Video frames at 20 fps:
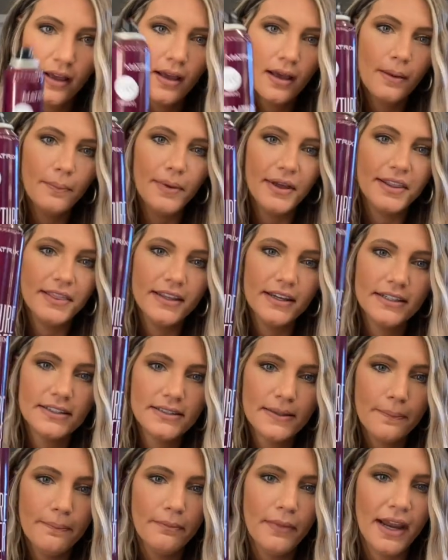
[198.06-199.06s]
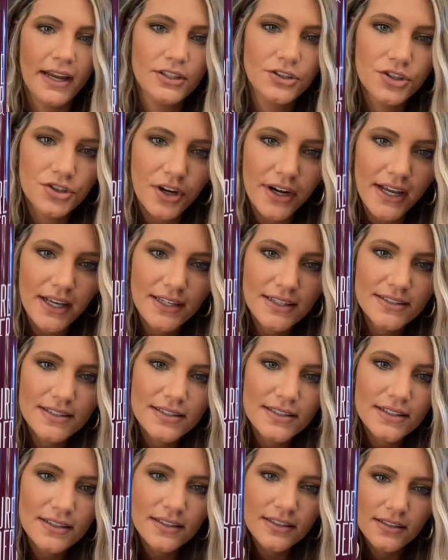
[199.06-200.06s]
but this Matrix
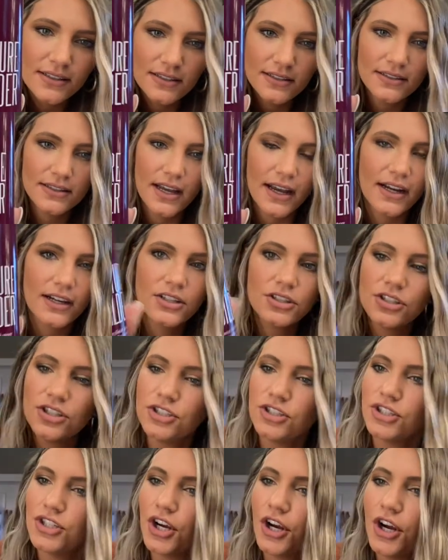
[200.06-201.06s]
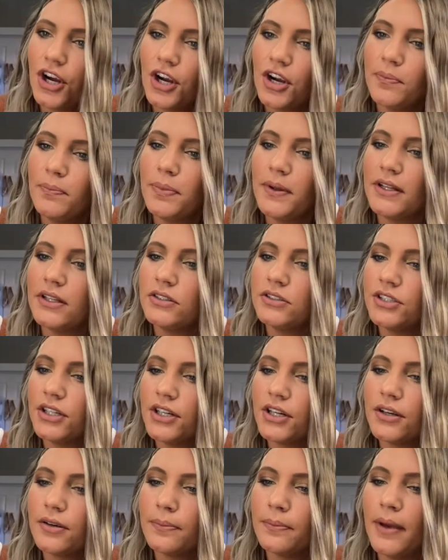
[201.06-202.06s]
Texture
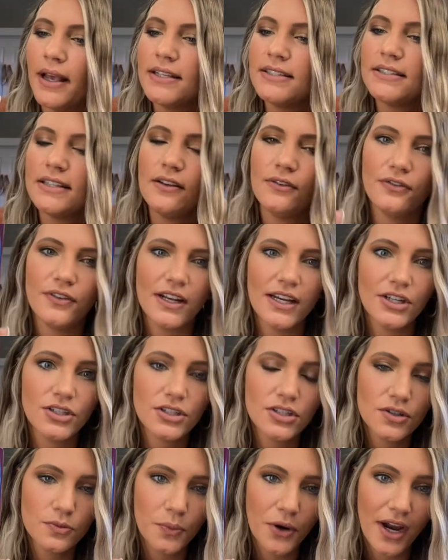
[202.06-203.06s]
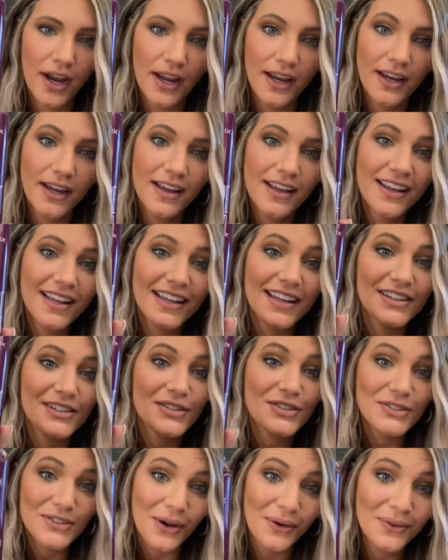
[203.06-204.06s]
Builder Messy Finish Spray is
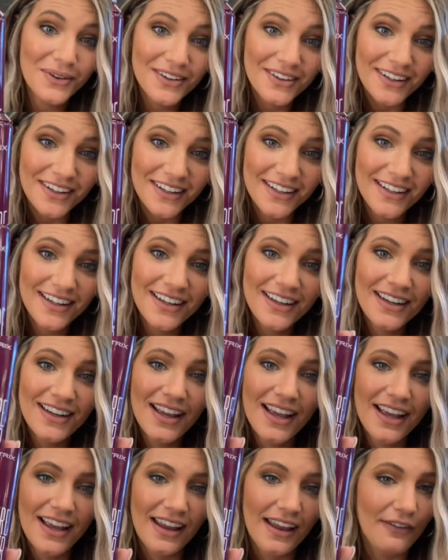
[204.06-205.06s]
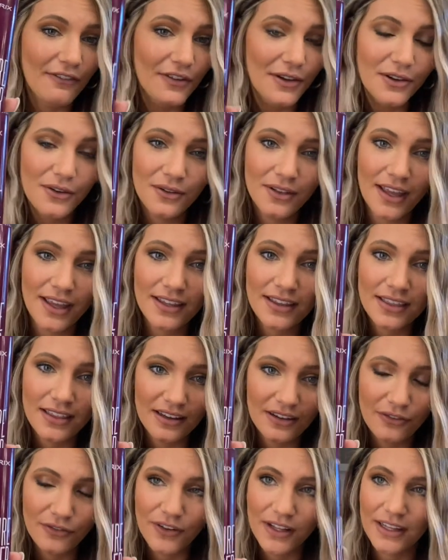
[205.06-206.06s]
so good. If you don't like the
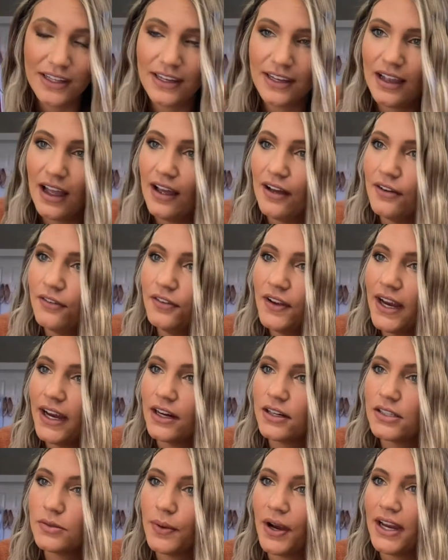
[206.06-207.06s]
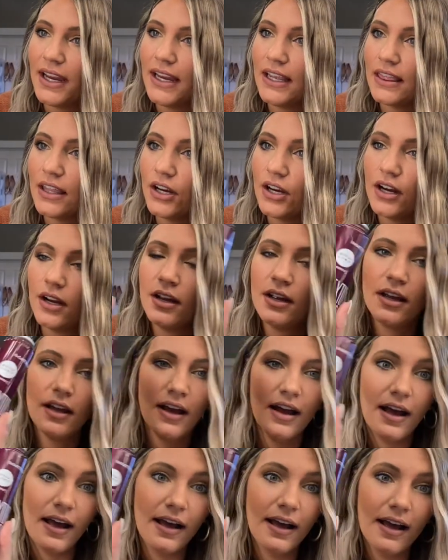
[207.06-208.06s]
feeling of hairspray either,
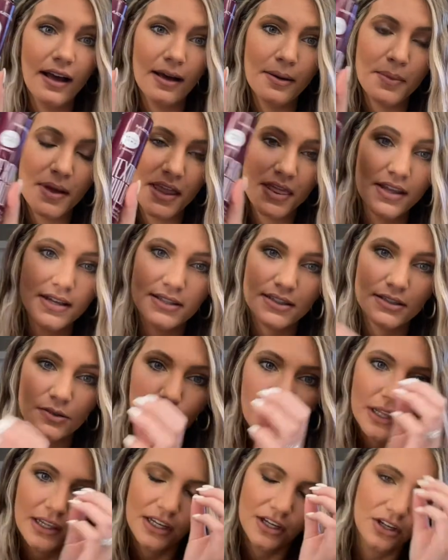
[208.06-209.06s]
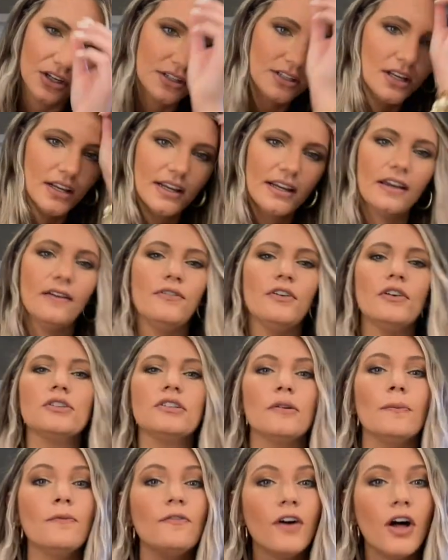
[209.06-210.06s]
this is really good to give you
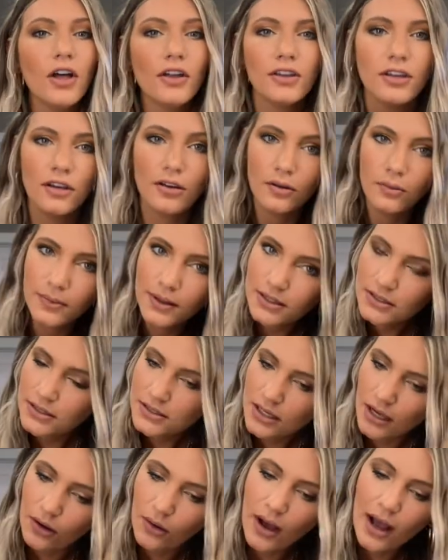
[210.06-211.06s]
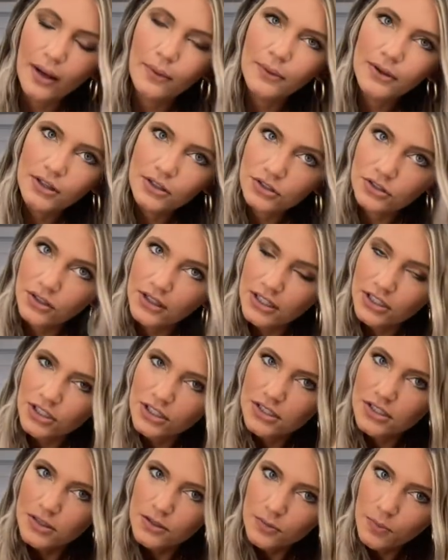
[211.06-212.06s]
some volume, so I will usually
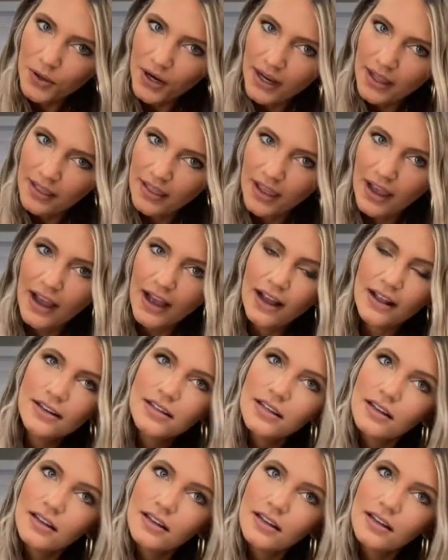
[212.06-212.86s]
just spray that